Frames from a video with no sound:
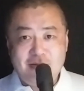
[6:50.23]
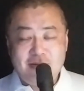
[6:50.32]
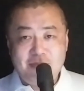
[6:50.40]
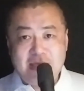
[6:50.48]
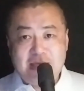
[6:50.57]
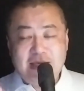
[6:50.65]

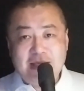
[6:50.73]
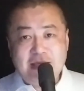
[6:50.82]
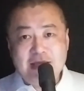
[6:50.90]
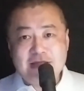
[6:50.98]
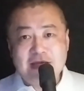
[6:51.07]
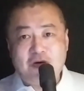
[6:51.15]
Making it
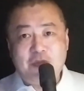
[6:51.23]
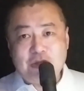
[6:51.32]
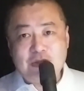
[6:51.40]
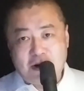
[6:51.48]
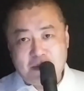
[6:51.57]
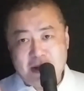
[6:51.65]
easier for me
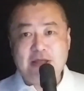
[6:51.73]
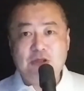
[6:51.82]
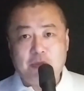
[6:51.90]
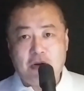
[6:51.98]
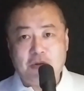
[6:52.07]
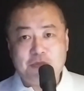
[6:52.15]
to earn money
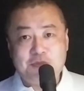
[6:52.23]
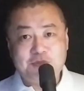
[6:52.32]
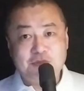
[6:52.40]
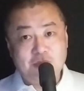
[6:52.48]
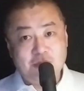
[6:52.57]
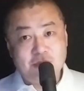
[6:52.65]
tomorrow.
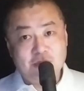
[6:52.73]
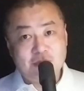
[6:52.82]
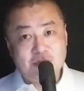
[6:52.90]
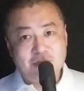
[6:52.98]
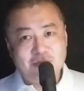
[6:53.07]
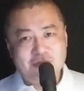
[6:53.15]

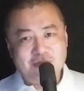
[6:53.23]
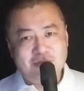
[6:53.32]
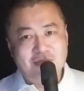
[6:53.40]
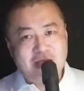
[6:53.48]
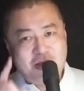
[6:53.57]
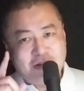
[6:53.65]

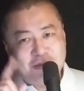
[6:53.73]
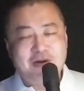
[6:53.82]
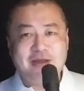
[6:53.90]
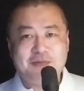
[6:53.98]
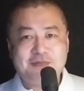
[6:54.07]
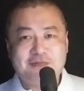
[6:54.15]
Now we're
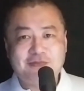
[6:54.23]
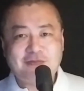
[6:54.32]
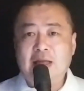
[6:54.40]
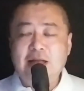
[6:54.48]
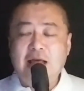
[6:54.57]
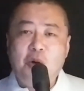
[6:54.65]
talking.
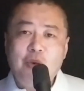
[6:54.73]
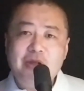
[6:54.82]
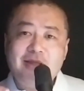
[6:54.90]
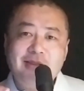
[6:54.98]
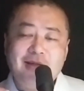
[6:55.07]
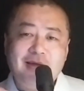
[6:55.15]
Now,
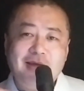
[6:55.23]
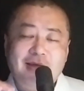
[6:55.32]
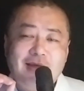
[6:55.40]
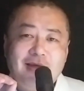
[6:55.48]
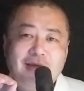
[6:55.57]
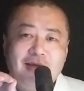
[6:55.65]
within the
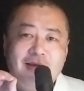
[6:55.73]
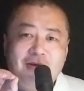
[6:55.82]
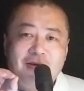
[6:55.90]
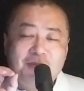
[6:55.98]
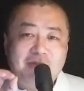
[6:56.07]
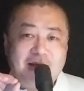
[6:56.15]

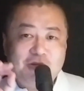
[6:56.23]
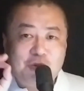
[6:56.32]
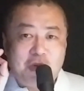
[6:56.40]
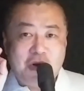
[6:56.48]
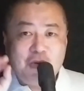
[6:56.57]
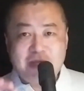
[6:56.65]
money
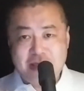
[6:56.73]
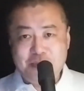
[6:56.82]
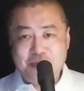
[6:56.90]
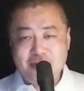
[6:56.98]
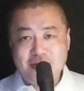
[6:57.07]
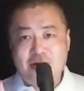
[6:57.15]
tomorrow camp,
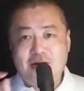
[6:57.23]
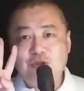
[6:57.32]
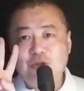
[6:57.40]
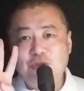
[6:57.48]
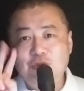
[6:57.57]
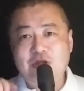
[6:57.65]
there are
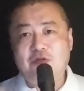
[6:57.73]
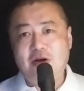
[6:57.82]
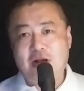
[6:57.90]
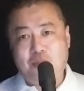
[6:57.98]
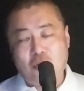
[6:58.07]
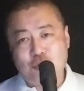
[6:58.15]
two different
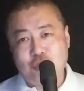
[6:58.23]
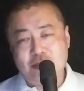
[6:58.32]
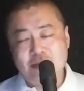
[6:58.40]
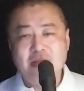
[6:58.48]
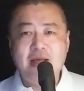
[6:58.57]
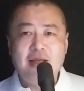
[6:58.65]

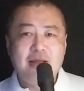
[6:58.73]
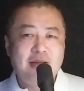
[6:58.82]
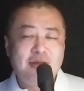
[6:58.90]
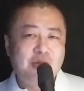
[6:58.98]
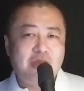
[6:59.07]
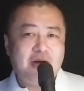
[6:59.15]
approaches.
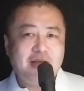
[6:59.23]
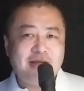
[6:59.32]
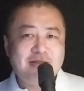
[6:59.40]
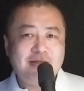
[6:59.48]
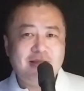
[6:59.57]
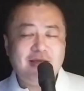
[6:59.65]
There
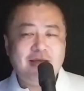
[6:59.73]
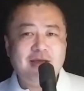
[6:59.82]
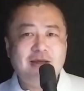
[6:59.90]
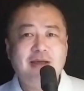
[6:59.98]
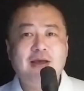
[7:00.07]
is the